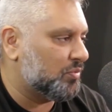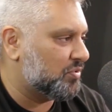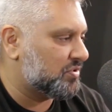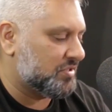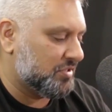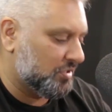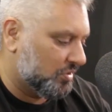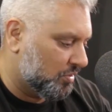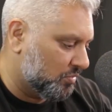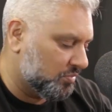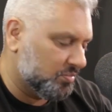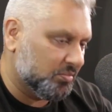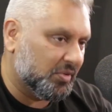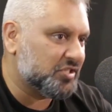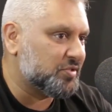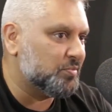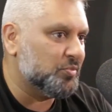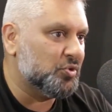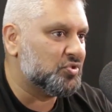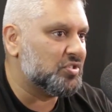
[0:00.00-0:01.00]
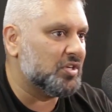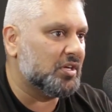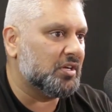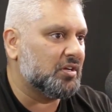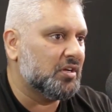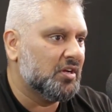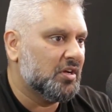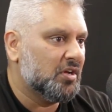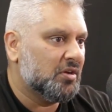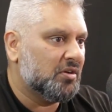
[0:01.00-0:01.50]
It was, you know, Much
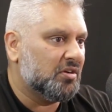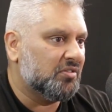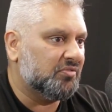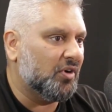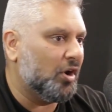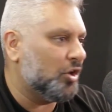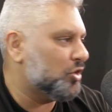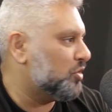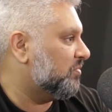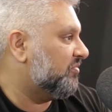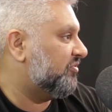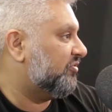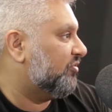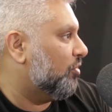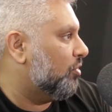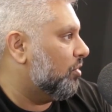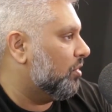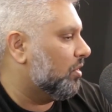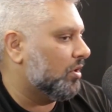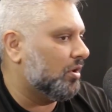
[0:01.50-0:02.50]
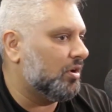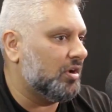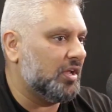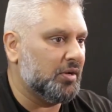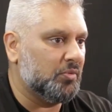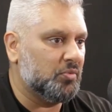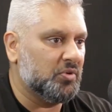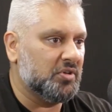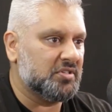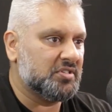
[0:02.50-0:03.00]
Music, Volume 4,
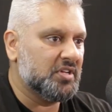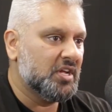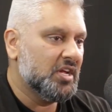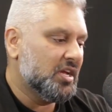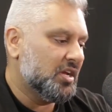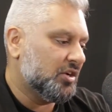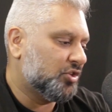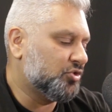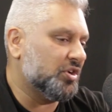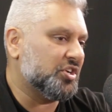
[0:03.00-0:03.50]
and it was yes.